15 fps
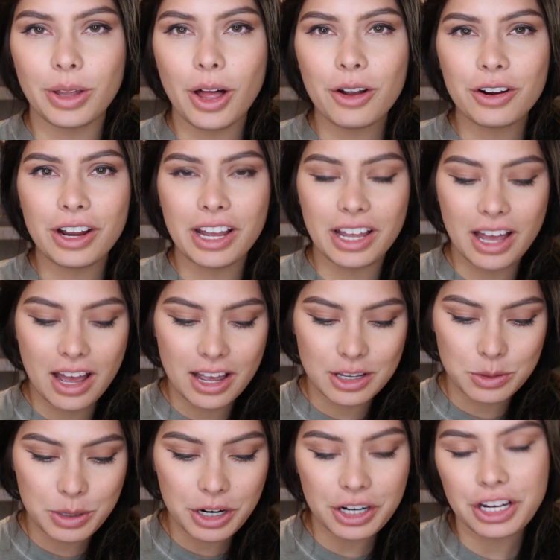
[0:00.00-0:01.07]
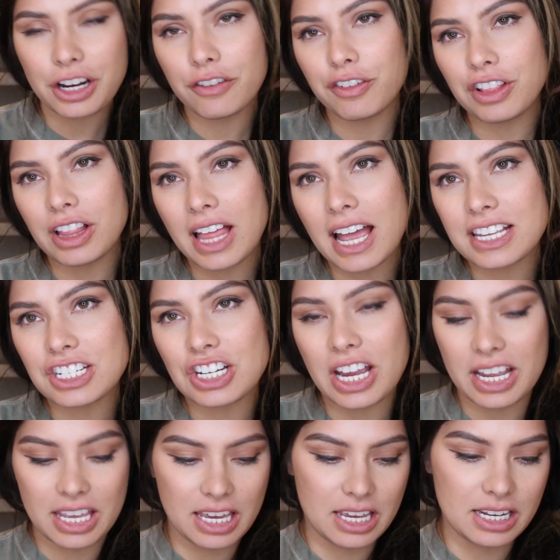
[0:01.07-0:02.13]
All right, guys, we are here for the last
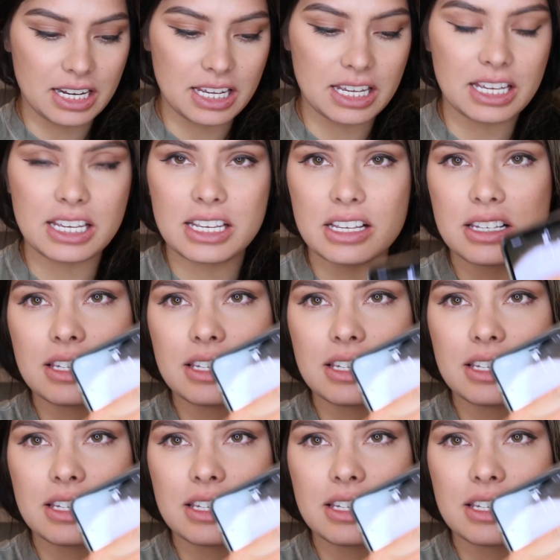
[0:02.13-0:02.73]
check-in. It is